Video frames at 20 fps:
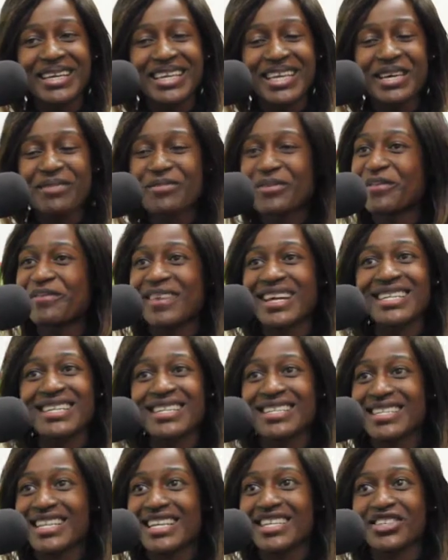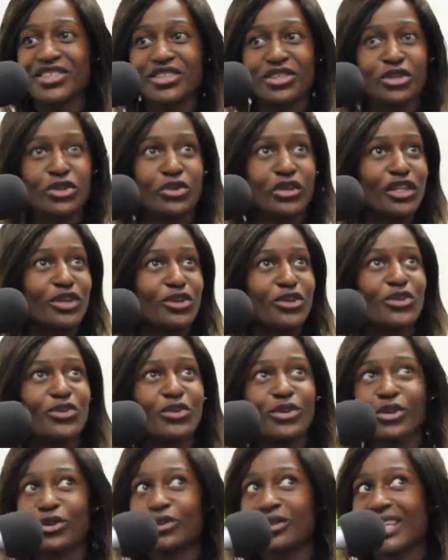care providers, they just look at you
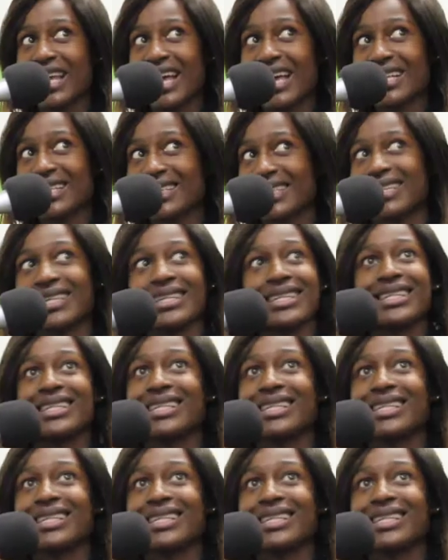with those eyes and